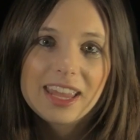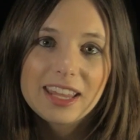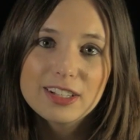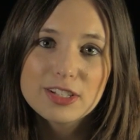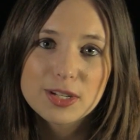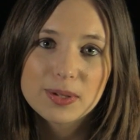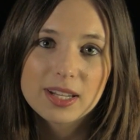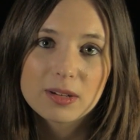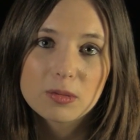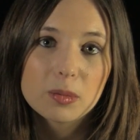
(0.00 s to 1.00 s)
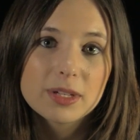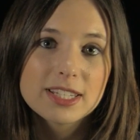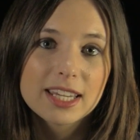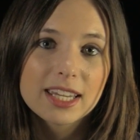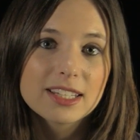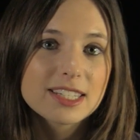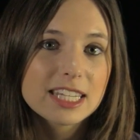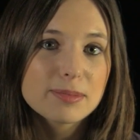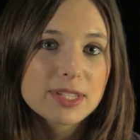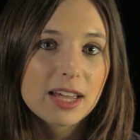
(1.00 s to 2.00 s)
In this unit, we'll be taking a
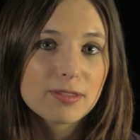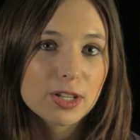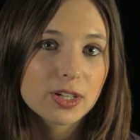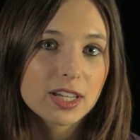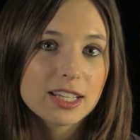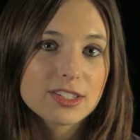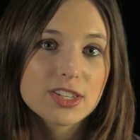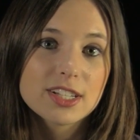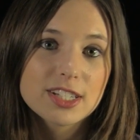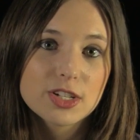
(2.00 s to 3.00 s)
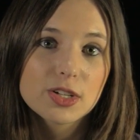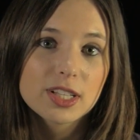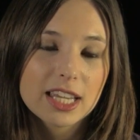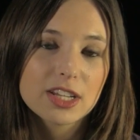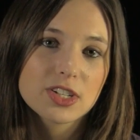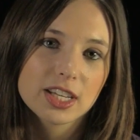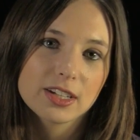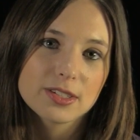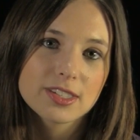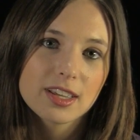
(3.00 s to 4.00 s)
deep dive look into the digital age
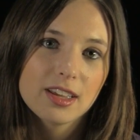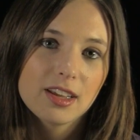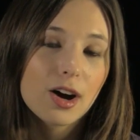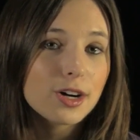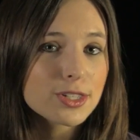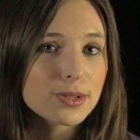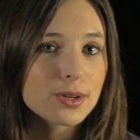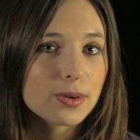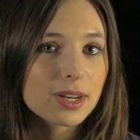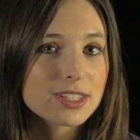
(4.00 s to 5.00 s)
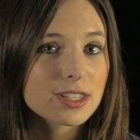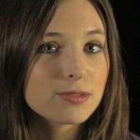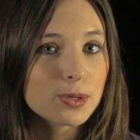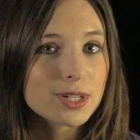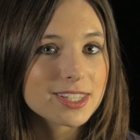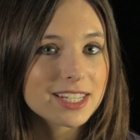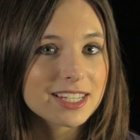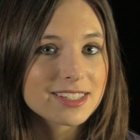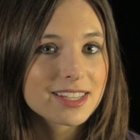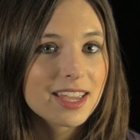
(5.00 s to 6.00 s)
skills, also known as the four
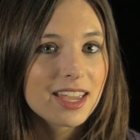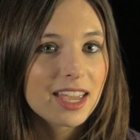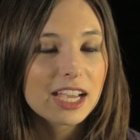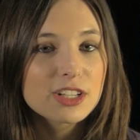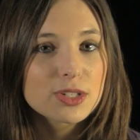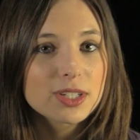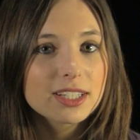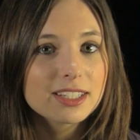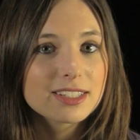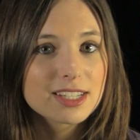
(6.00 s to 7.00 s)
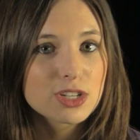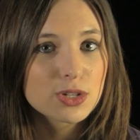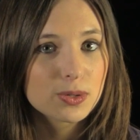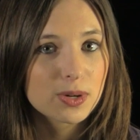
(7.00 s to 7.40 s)
Cs, answering the essential